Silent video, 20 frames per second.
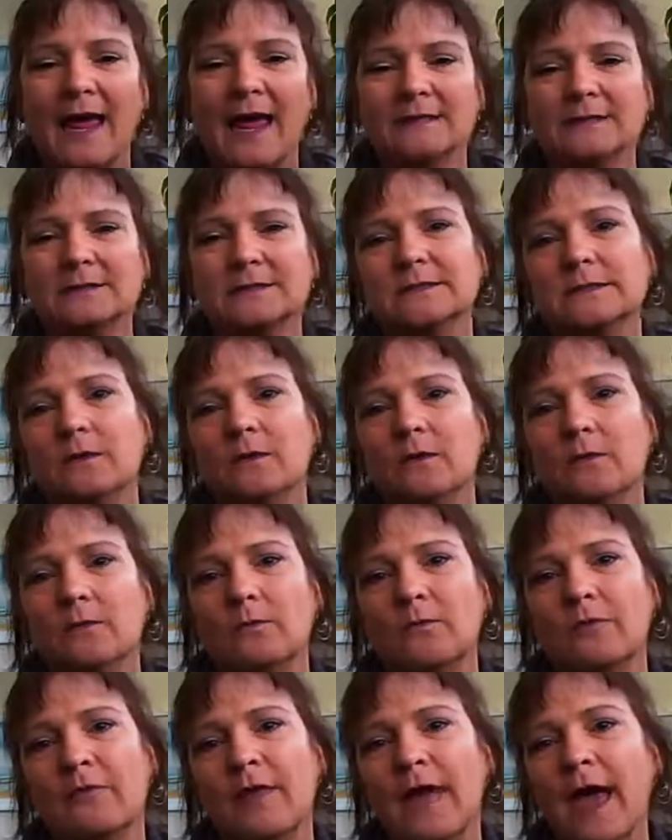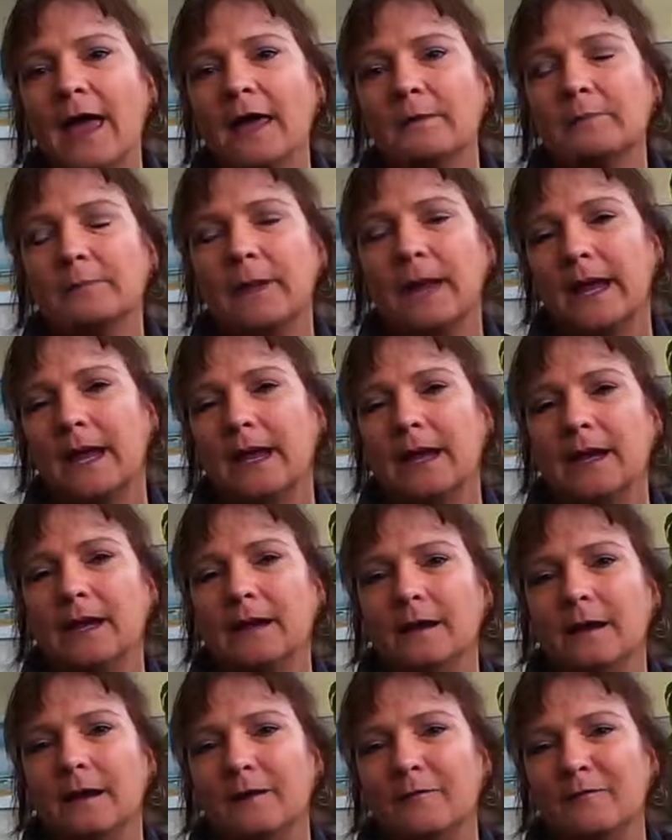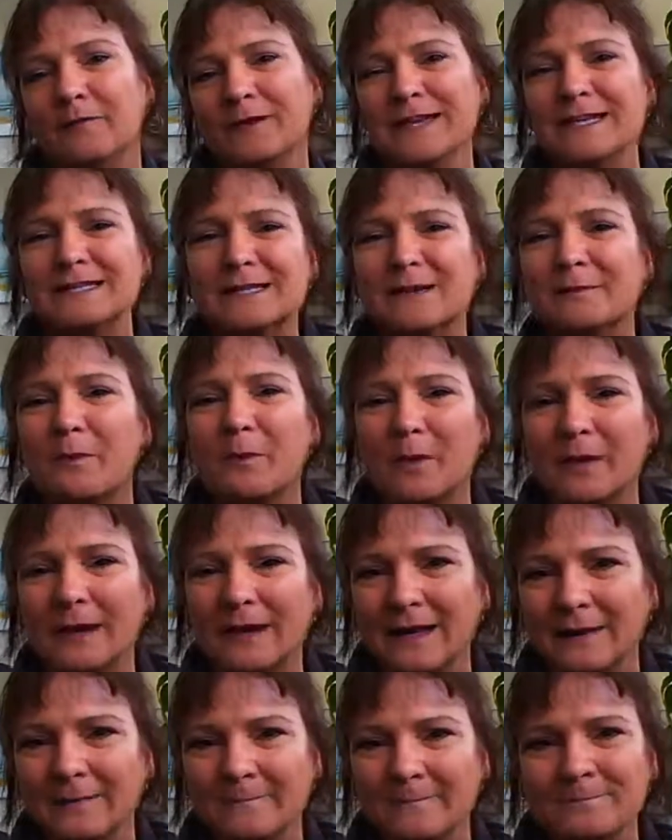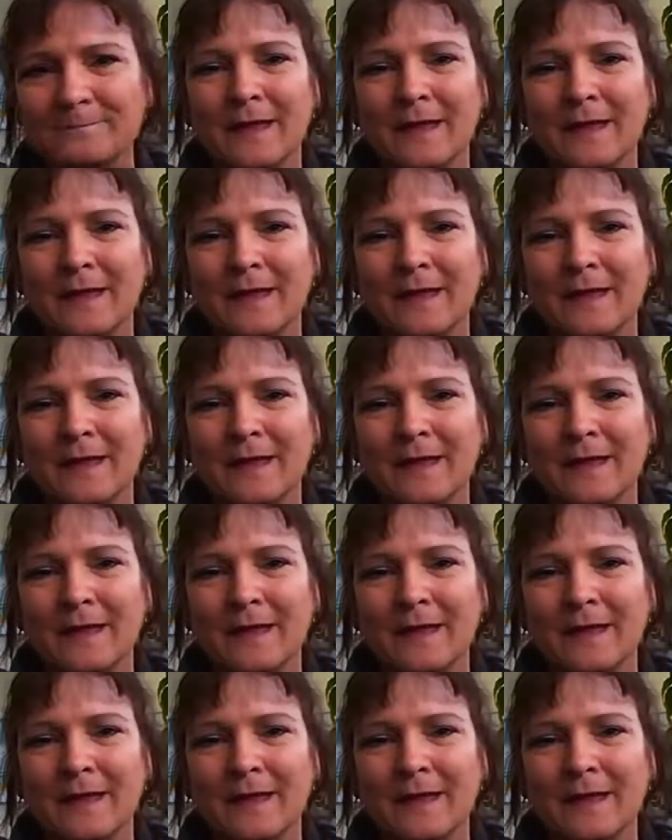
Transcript: And so that pain of disappointing